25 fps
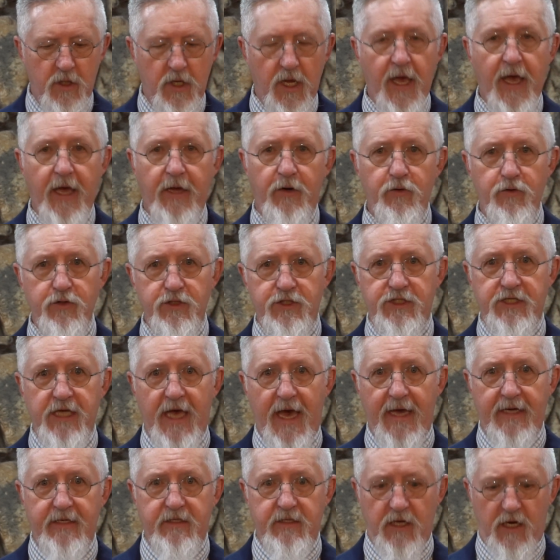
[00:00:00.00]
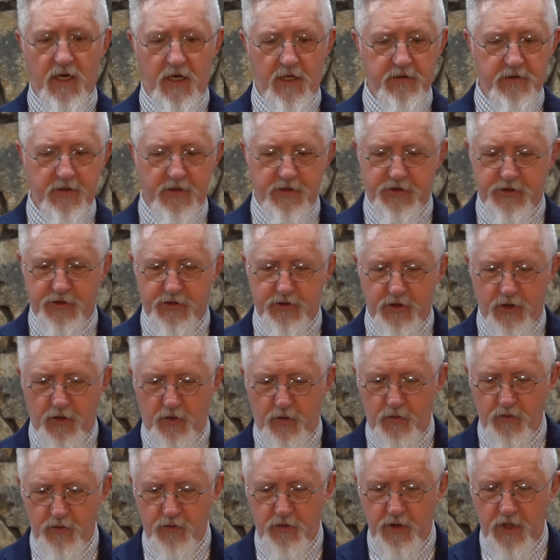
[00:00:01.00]
and who sat on the
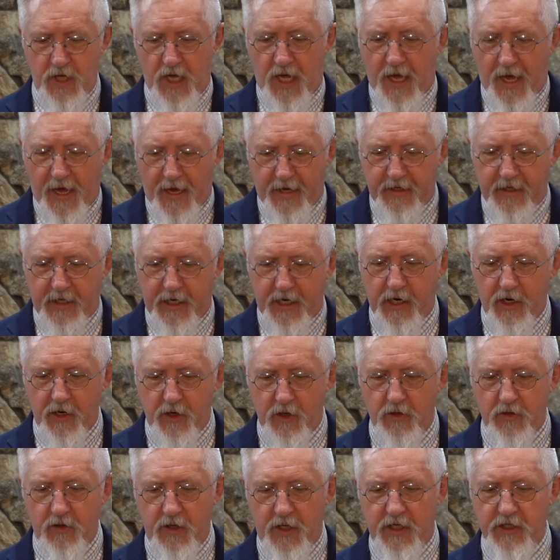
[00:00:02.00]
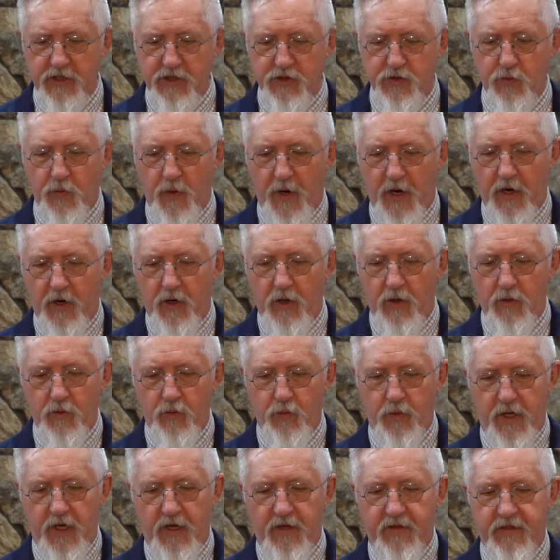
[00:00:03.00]
stone. And here is where
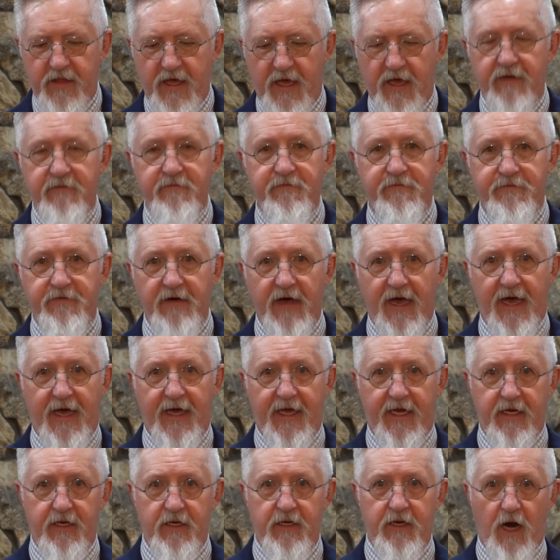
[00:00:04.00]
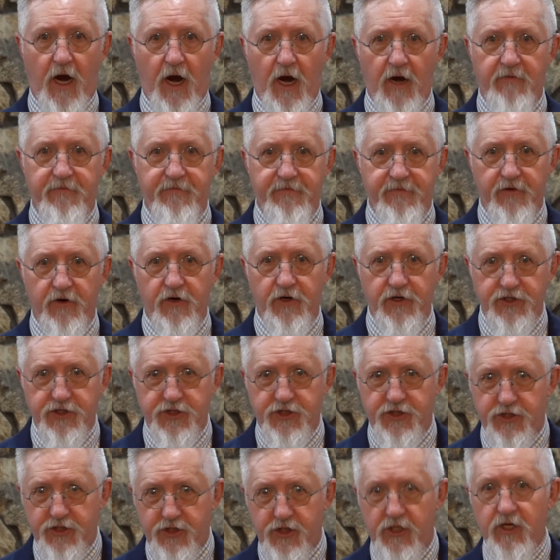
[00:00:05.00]
we then find our
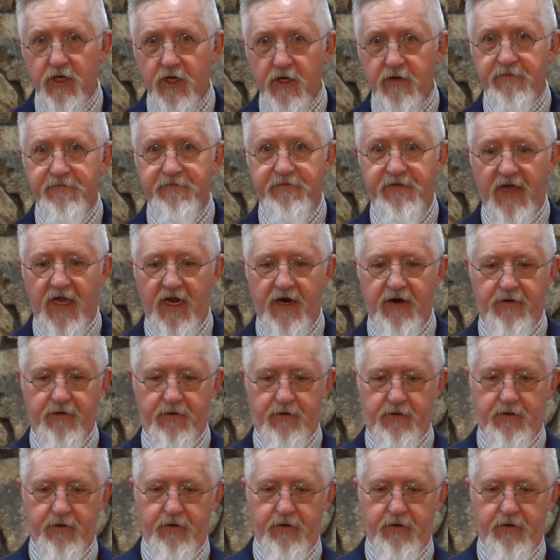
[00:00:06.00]
first fear